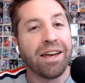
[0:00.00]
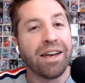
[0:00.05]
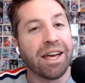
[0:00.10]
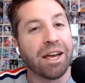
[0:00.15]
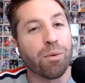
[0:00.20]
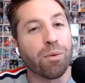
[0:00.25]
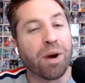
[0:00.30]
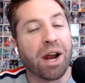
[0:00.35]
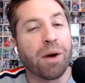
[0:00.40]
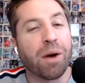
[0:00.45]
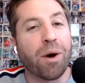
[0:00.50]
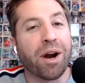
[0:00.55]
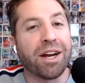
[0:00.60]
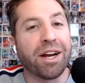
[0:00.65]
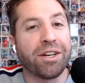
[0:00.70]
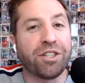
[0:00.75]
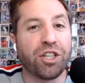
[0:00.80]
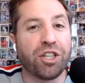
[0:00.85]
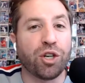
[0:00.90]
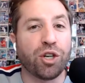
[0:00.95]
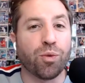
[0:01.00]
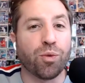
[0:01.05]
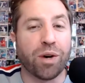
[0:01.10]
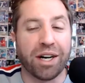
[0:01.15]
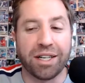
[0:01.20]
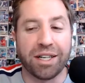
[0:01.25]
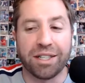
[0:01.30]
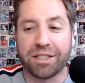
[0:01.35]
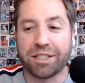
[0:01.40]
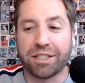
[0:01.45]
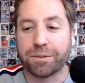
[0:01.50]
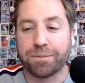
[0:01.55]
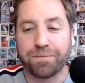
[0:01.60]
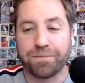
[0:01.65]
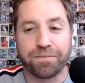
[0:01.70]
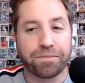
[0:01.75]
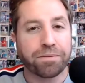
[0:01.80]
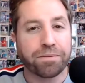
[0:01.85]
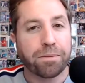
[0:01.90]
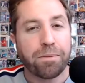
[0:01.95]
And what I wanted to do was
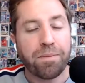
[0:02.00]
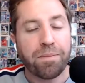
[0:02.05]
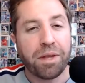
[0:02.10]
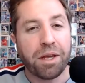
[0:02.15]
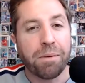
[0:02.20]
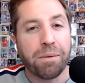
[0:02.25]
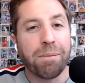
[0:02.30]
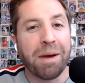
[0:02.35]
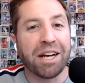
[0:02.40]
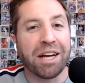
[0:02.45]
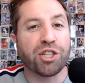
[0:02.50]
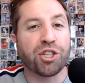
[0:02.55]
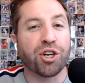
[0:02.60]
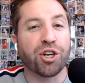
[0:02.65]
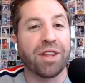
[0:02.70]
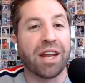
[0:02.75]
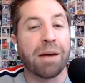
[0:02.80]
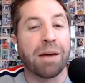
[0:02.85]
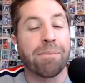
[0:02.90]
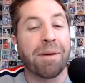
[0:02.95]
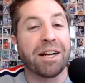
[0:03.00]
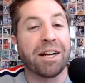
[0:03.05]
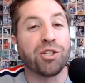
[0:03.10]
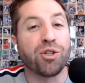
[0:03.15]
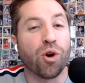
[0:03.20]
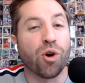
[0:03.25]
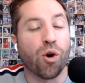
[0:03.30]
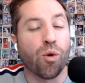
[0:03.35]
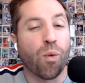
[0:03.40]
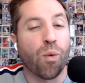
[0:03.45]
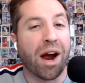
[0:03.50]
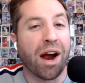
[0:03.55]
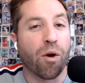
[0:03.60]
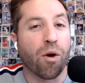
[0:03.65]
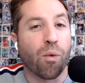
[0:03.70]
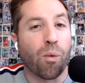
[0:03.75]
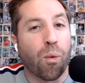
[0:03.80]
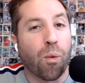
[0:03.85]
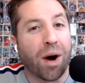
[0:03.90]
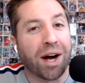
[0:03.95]
make sure that I made you aware
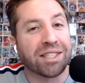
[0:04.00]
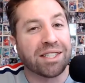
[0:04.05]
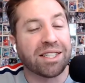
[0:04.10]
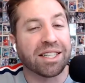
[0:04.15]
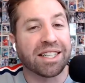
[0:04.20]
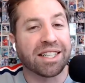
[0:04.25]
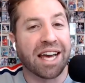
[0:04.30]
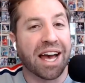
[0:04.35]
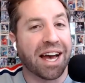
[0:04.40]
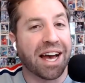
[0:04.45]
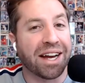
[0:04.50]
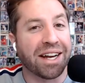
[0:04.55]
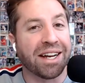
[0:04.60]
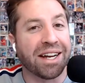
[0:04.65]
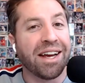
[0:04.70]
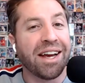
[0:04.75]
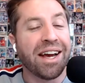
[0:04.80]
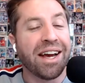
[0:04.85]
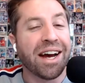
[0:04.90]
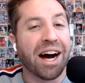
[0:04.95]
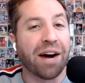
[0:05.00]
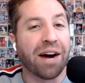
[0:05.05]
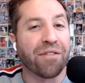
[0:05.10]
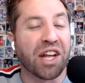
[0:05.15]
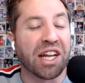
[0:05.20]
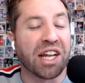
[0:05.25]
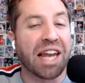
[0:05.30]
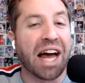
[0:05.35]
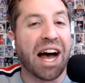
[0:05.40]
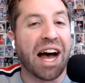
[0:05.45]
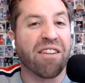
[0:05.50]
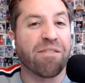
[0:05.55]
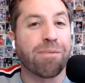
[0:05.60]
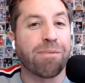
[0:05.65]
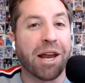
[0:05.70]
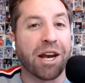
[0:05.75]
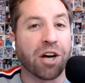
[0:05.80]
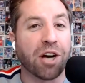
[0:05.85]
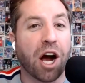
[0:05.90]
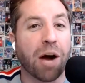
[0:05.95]
once again of live
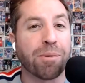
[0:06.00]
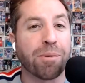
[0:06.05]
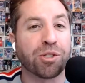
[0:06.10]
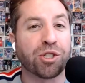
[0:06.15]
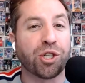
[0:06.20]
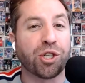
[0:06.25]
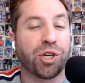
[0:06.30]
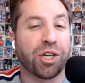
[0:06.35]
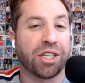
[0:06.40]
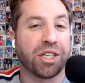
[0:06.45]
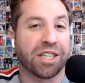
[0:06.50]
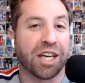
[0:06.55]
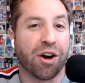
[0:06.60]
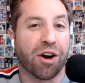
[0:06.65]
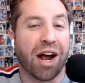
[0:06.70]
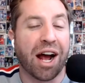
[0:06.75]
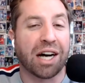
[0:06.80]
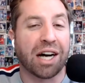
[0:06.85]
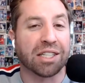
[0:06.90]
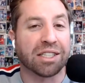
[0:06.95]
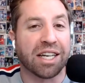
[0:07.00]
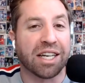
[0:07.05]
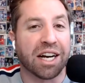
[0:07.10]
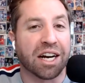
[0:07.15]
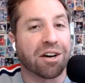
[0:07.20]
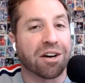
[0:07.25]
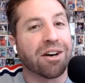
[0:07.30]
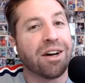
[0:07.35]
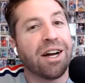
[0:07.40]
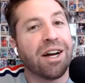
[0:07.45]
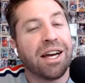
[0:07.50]
betting opportunities that are out there.